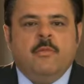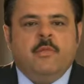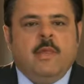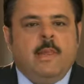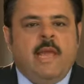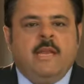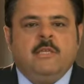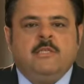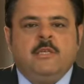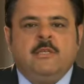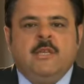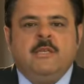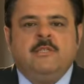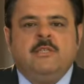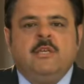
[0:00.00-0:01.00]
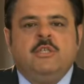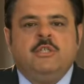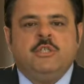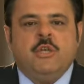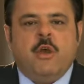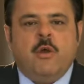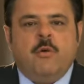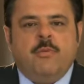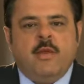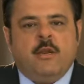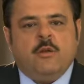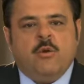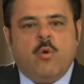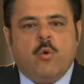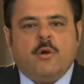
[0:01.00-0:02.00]
The latest statistics show that
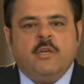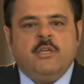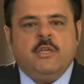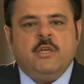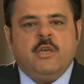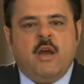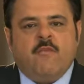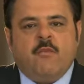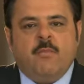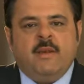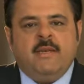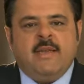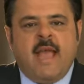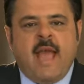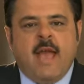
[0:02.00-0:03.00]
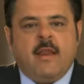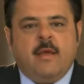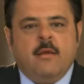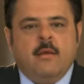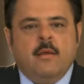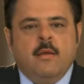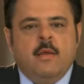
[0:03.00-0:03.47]
according to government data,